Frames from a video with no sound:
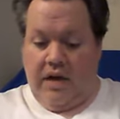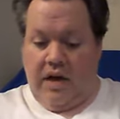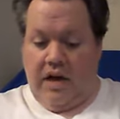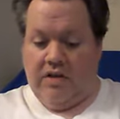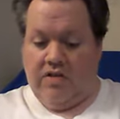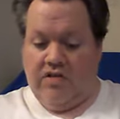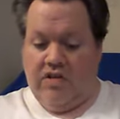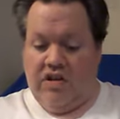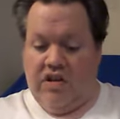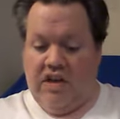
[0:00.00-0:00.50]

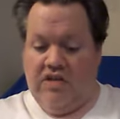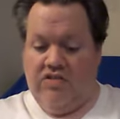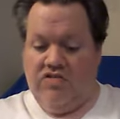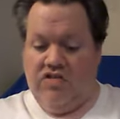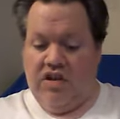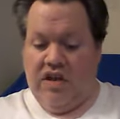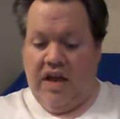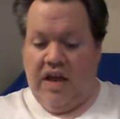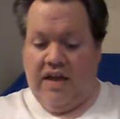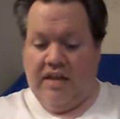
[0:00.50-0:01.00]
a T
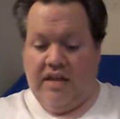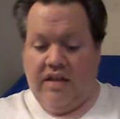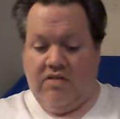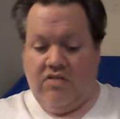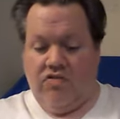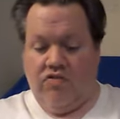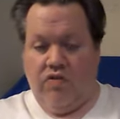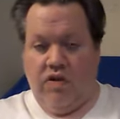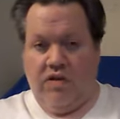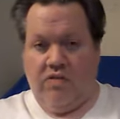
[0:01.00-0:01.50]
G A,
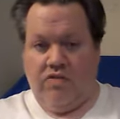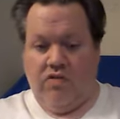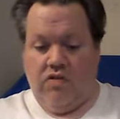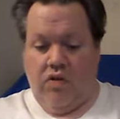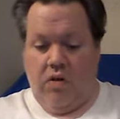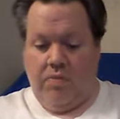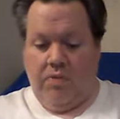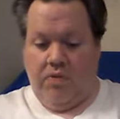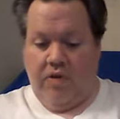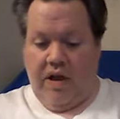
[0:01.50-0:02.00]
that's Trans
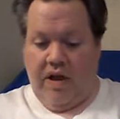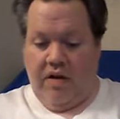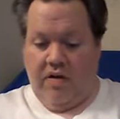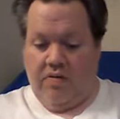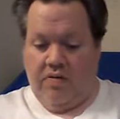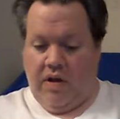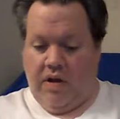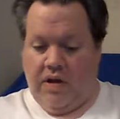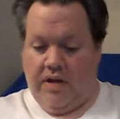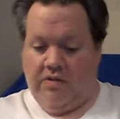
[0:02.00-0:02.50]
Global
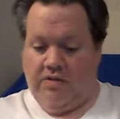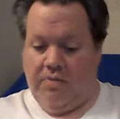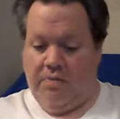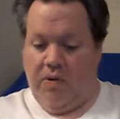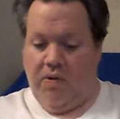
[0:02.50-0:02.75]
Airlines,